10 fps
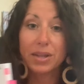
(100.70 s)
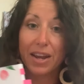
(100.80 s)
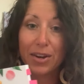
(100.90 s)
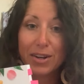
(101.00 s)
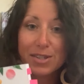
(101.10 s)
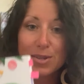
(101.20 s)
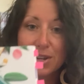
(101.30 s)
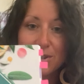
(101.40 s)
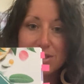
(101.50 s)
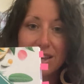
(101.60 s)
later. So
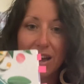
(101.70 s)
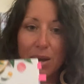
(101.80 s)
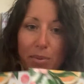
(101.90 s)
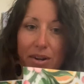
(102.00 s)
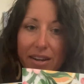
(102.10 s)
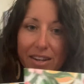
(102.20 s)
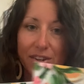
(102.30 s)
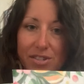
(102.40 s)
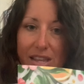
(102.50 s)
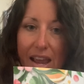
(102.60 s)
here's the guidebook and
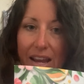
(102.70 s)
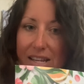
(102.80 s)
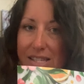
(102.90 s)
here's the A to